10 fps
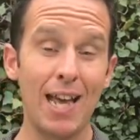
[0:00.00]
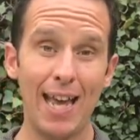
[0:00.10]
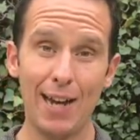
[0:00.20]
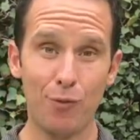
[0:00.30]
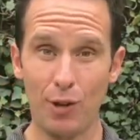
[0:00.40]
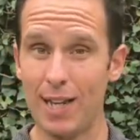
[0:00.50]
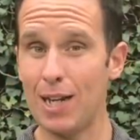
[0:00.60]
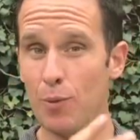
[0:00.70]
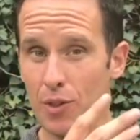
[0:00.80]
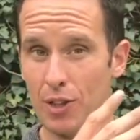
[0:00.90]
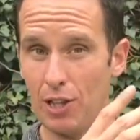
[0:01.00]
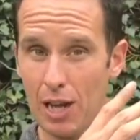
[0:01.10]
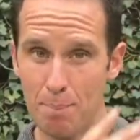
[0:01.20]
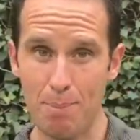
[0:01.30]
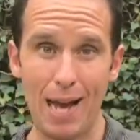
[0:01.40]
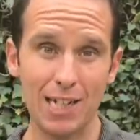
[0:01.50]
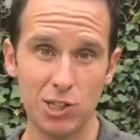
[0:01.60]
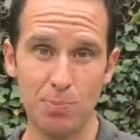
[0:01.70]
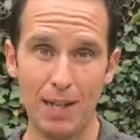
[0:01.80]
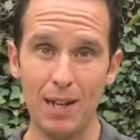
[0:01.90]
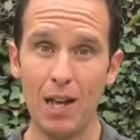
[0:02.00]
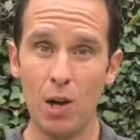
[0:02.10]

And if we're hitting with a lot of backspin,